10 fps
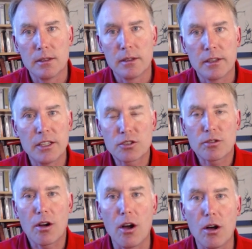These are
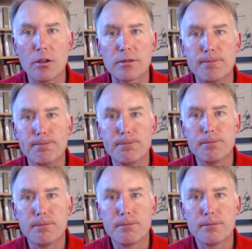all
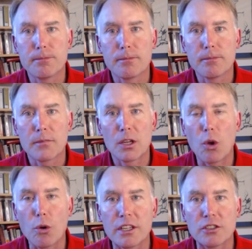
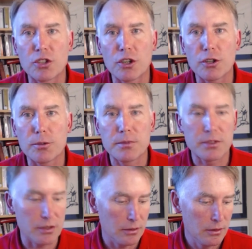loaded terms,